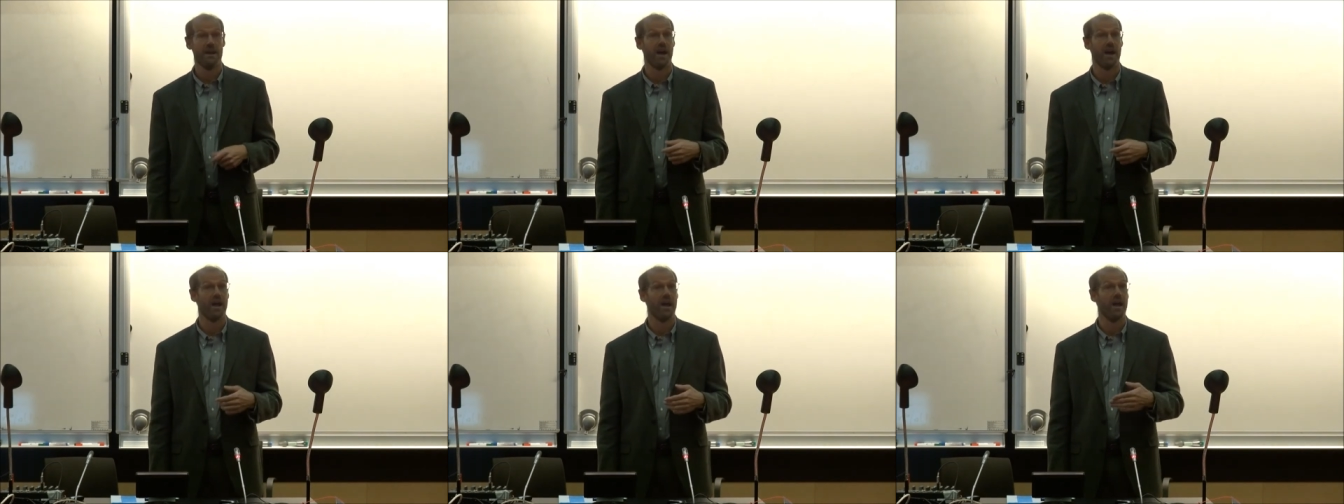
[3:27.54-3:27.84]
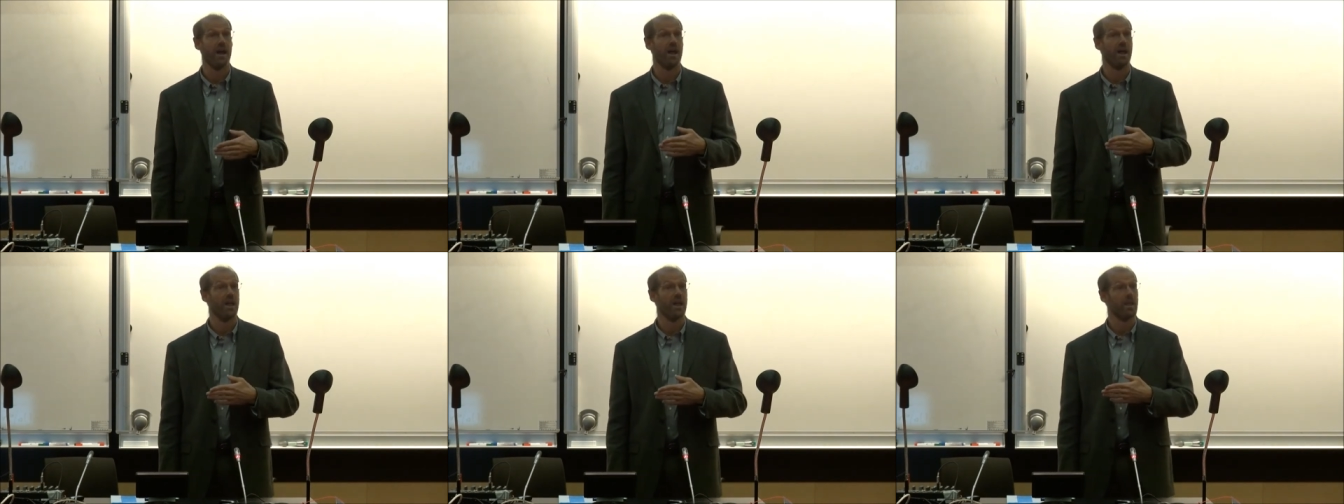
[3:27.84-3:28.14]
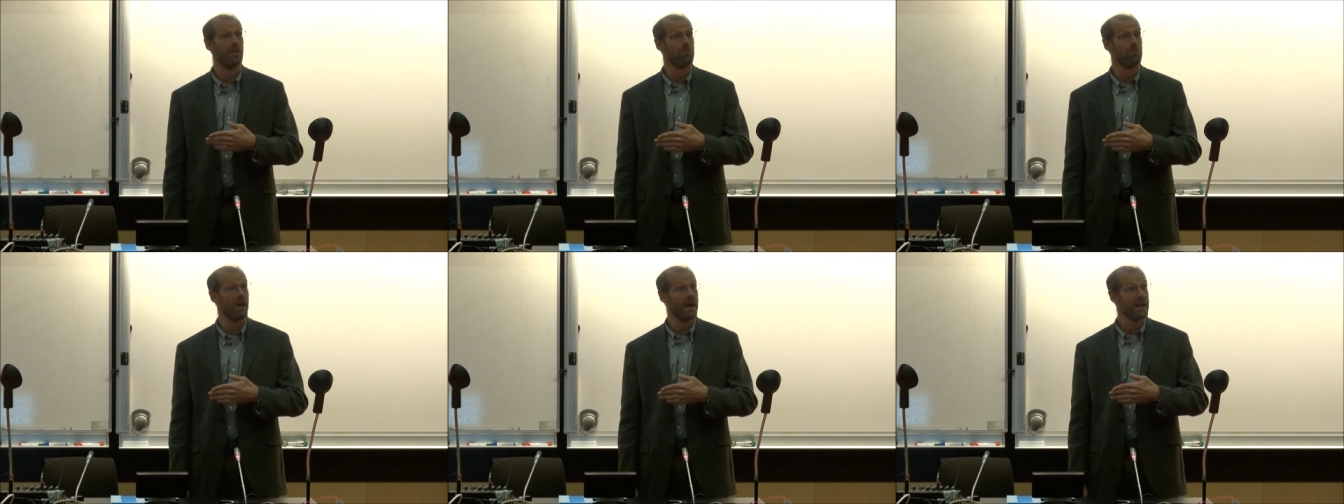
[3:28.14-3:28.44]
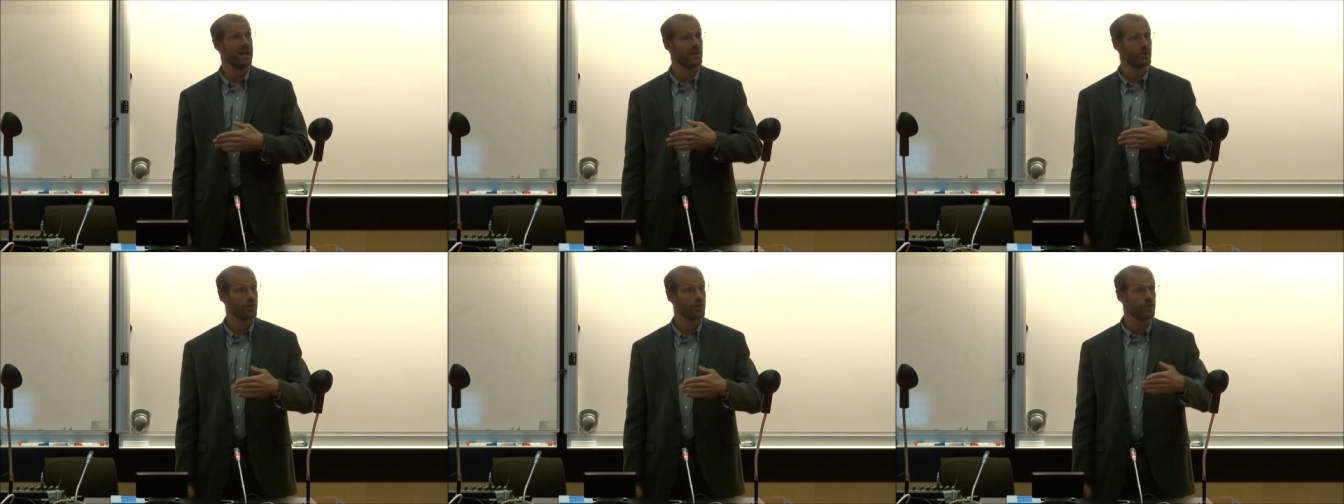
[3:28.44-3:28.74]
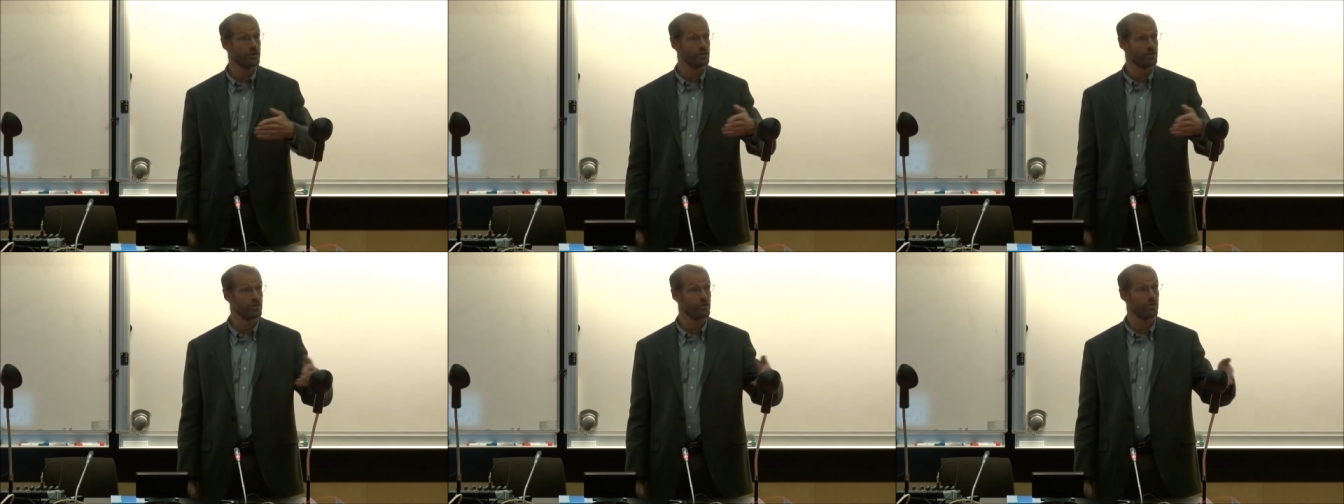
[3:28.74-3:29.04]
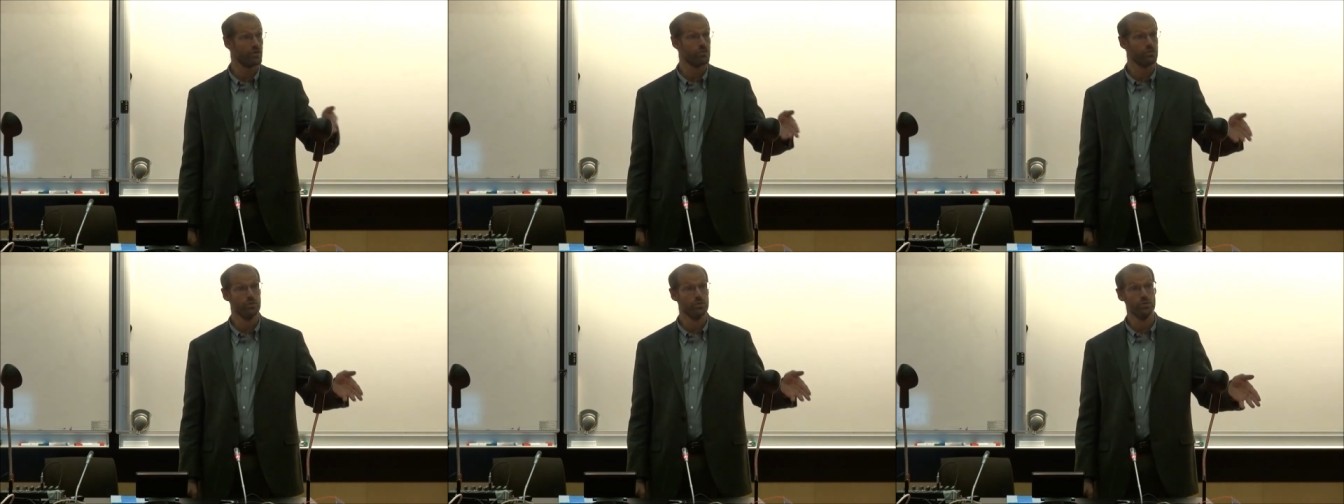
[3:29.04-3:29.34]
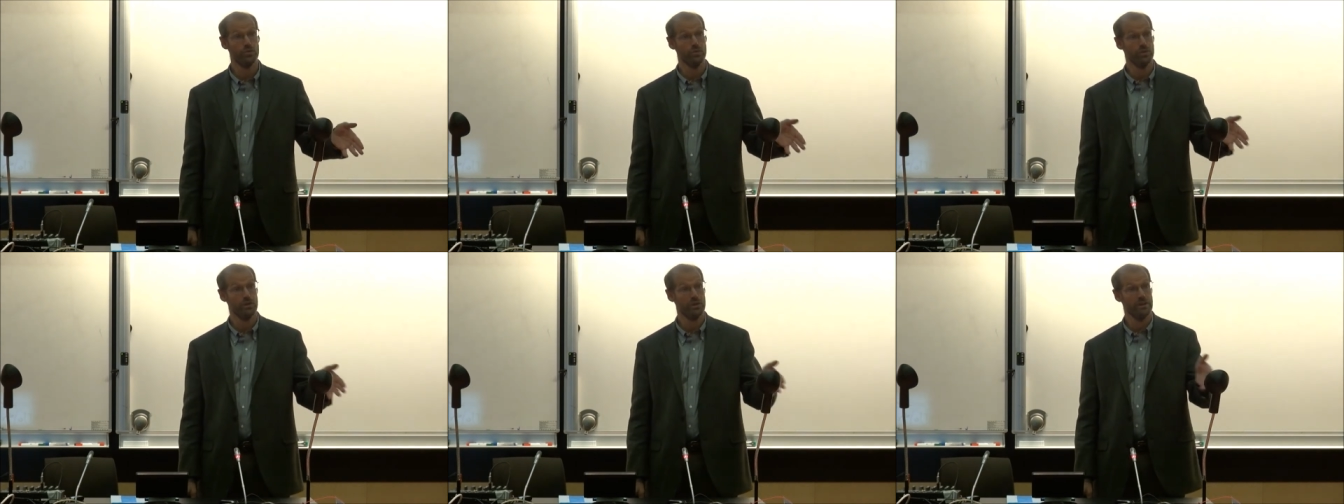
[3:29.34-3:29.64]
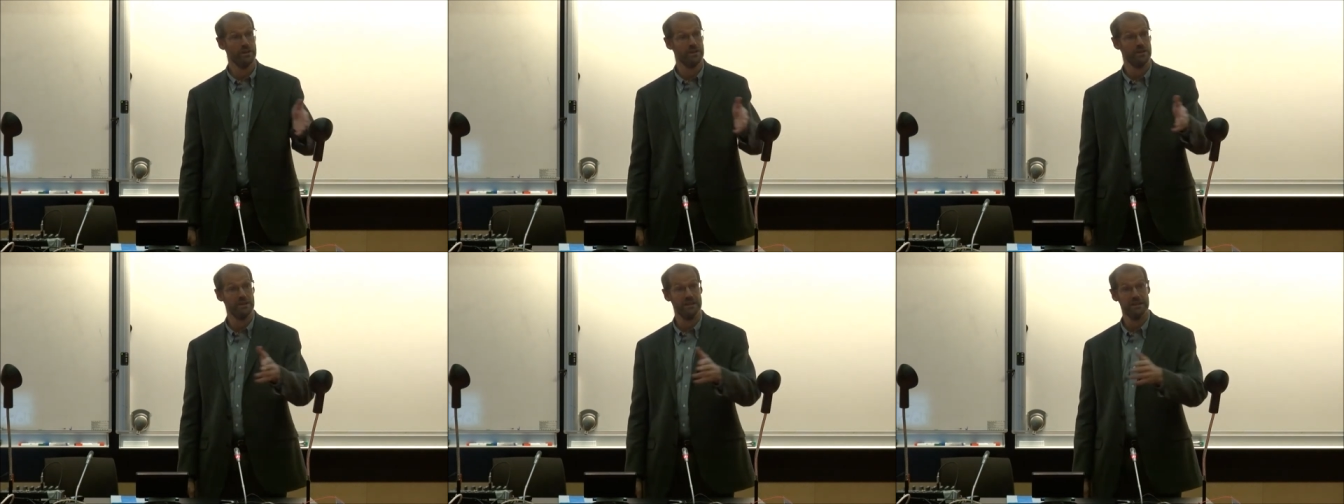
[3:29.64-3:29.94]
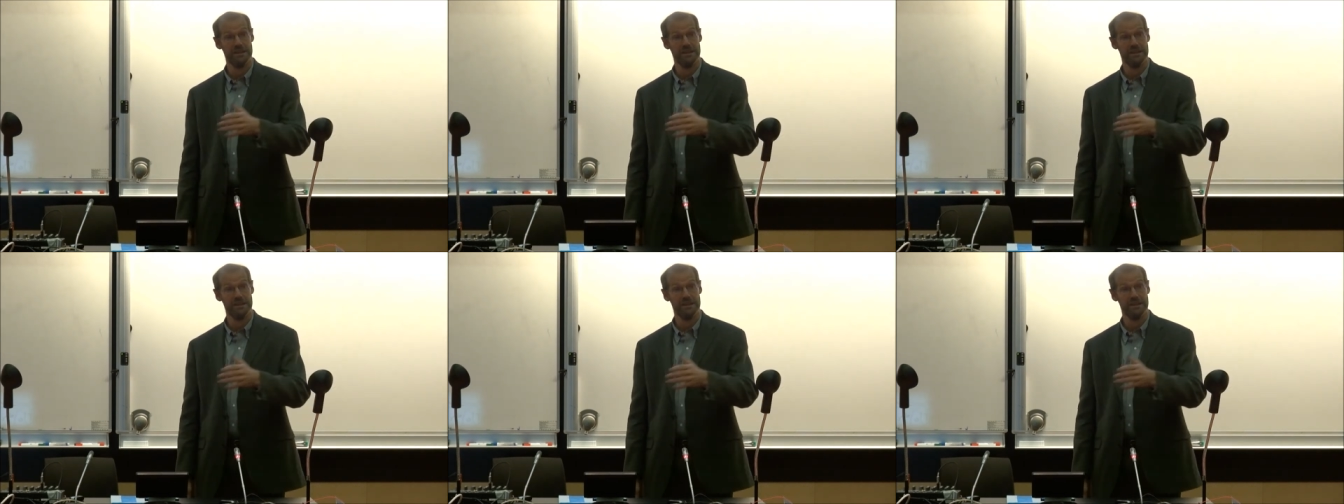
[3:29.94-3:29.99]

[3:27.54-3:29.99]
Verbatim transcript: Uh, by and large, through